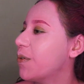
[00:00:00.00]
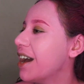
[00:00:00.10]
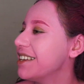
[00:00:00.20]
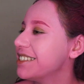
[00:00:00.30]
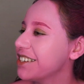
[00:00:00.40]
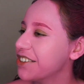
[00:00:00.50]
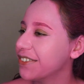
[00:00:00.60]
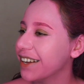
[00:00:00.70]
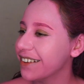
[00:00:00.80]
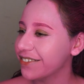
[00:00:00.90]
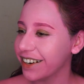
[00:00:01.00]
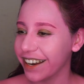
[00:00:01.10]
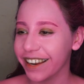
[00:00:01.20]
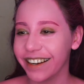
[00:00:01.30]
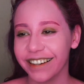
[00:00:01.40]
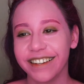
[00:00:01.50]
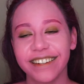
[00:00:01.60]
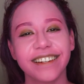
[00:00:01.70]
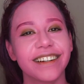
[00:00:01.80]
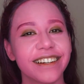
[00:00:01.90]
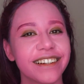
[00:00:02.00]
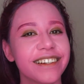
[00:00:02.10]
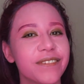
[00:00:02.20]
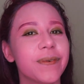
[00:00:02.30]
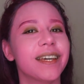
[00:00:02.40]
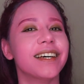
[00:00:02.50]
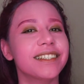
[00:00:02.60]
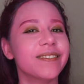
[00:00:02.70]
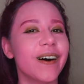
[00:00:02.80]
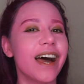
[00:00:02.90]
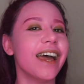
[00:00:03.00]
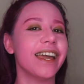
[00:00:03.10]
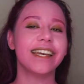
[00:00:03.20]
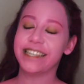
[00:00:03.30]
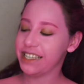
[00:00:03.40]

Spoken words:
Why is it your favorite? Because why?